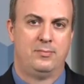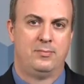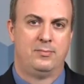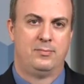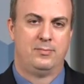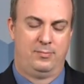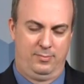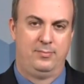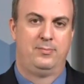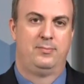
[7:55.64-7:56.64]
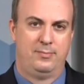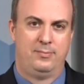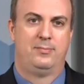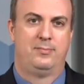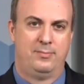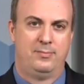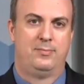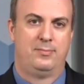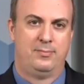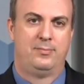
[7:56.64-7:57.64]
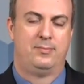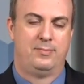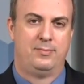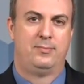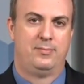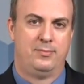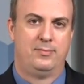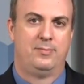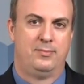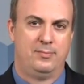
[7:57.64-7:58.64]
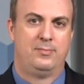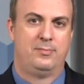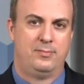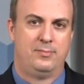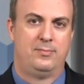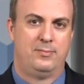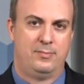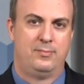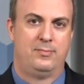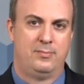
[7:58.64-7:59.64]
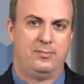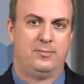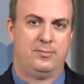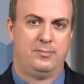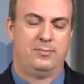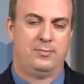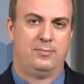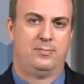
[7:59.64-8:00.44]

[no speech]